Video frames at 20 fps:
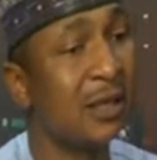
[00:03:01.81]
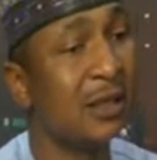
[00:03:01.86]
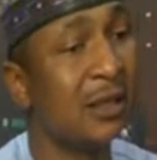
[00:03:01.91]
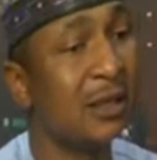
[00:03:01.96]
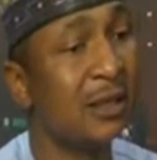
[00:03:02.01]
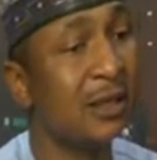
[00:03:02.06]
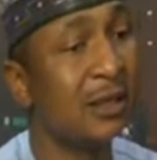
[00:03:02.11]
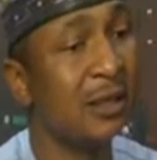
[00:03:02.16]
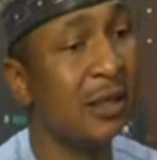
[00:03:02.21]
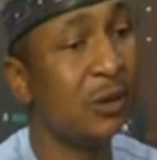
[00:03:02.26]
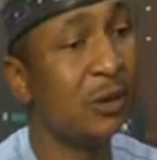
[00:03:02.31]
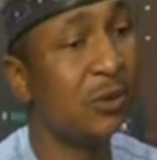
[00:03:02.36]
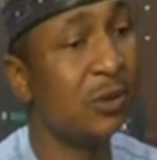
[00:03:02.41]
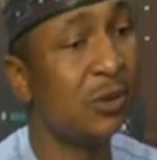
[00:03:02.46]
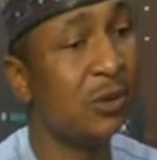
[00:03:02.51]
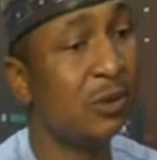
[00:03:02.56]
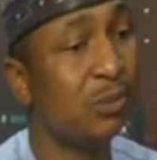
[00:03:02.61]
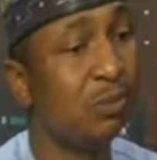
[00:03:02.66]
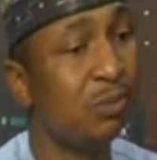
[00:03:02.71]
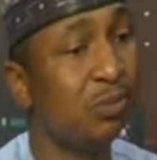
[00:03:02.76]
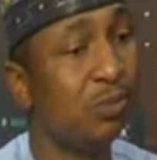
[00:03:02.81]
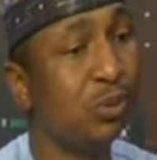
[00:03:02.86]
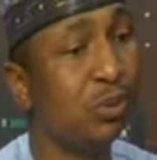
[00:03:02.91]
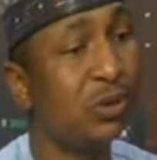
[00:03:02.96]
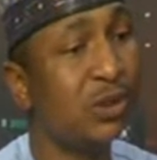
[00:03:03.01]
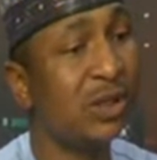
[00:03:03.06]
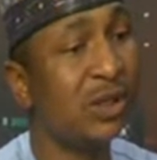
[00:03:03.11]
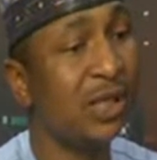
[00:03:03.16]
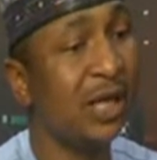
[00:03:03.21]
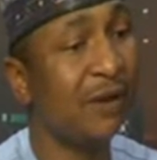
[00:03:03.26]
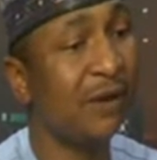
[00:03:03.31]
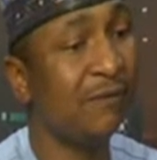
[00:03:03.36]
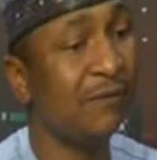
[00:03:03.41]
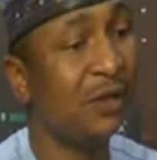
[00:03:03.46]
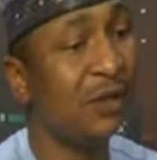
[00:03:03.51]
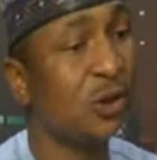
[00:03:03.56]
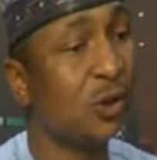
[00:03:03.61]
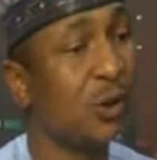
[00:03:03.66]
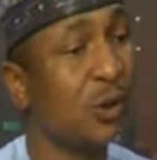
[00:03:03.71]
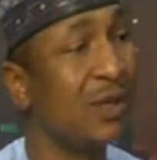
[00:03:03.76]
they would put their
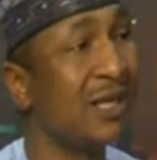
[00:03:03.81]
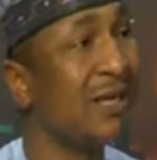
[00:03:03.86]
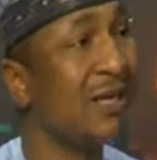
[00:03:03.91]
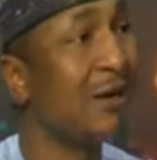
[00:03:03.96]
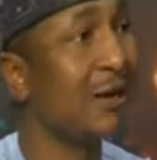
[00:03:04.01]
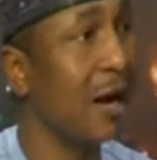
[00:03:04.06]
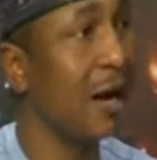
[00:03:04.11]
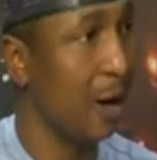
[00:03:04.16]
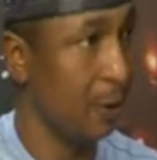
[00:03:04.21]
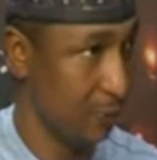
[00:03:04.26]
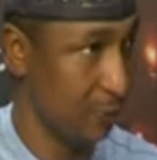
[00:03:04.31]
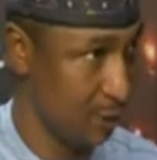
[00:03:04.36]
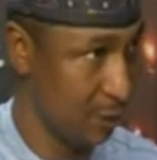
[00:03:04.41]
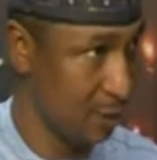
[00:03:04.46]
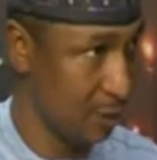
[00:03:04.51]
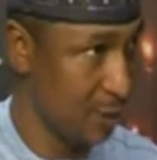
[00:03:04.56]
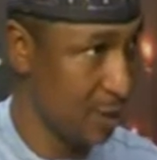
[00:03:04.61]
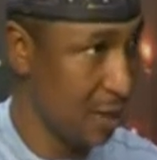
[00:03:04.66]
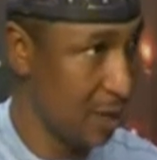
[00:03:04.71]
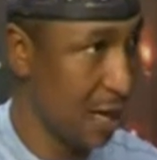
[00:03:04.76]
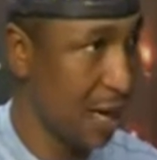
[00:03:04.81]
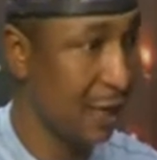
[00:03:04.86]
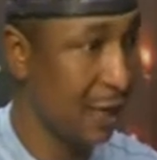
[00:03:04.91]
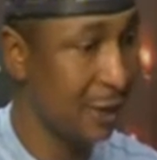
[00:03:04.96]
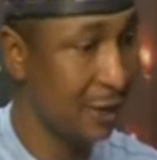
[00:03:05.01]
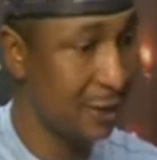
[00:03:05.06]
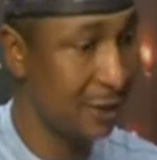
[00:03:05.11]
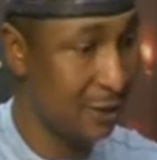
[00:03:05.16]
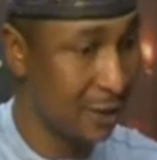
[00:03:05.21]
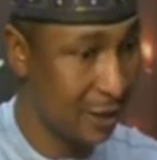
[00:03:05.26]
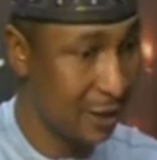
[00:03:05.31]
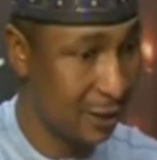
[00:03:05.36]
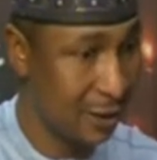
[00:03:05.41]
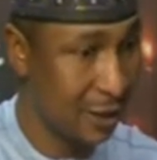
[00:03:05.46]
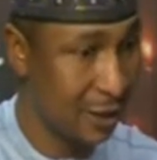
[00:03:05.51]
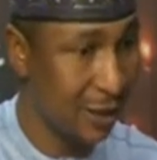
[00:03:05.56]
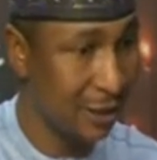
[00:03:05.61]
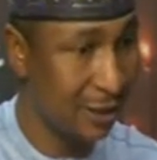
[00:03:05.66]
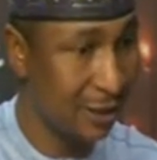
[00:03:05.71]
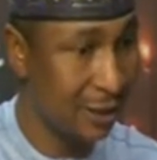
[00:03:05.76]
feet on the ground and insist
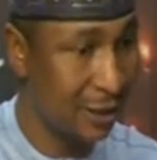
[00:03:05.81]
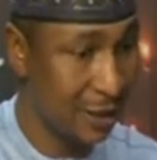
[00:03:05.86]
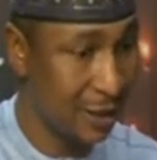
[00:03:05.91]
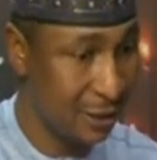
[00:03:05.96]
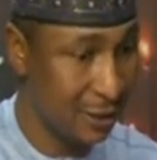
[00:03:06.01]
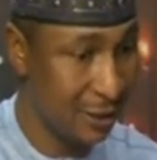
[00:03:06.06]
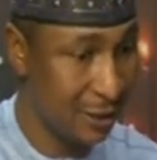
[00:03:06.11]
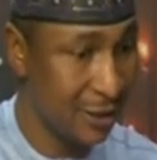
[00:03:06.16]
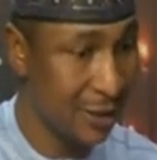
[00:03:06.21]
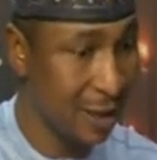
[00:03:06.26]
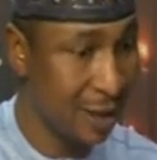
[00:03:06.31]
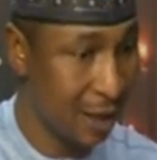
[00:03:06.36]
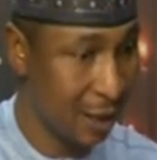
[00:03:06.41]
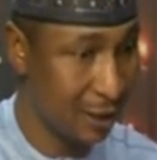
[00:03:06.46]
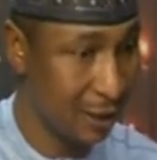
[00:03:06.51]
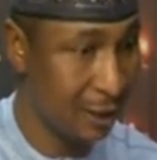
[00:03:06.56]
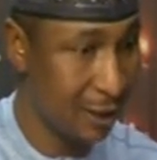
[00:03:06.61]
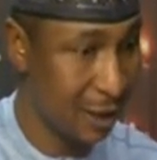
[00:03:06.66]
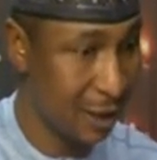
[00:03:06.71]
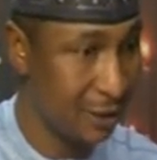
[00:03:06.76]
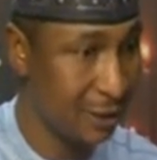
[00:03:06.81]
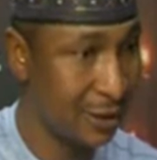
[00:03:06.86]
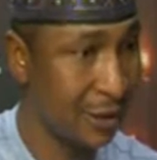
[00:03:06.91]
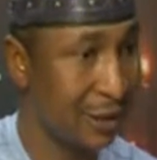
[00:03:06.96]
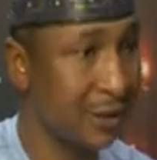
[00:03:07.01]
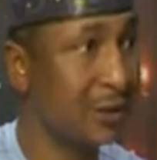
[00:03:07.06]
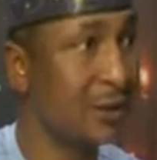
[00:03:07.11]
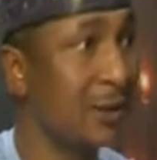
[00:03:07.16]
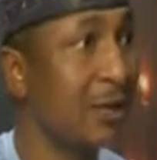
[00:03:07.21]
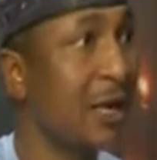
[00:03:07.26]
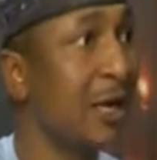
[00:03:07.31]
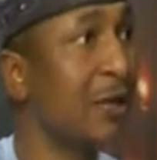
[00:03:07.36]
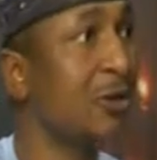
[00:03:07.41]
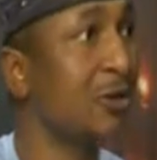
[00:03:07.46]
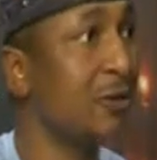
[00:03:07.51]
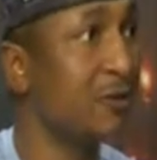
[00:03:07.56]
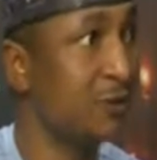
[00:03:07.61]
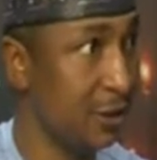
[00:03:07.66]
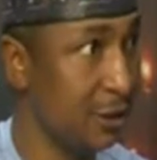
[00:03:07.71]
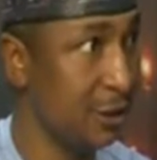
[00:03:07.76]
that this guideline sees the light
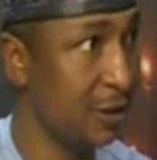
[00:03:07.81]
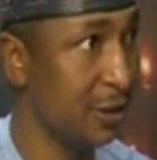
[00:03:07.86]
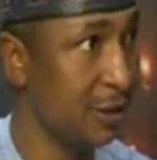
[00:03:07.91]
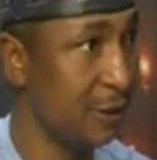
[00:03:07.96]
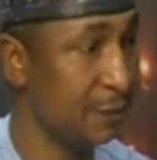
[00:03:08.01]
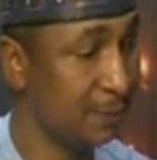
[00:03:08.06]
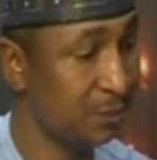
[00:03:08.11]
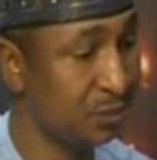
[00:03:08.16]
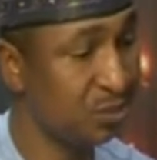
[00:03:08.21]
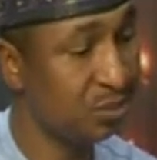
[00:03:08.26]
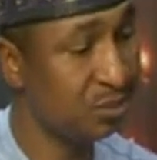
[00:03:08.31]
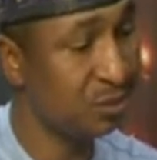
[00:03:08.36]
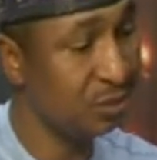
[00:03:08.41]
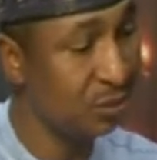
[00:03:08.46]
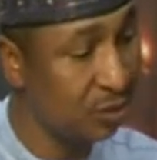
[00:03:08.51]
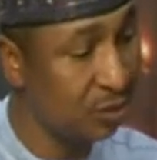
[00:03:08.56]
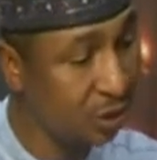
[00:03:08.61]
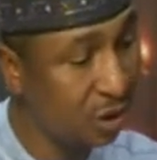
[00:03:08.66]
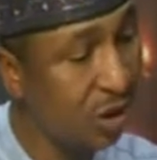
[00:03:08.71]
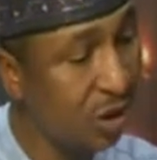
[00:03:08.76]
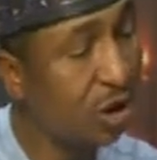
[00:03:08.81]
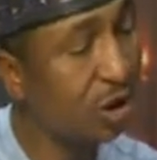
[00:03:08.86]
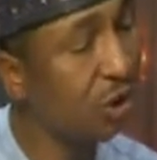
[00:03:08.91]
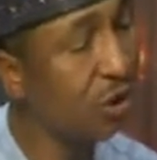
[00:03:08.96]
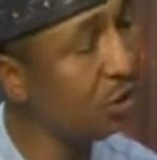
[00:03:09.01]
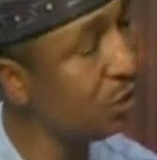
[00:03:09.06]
of the day. You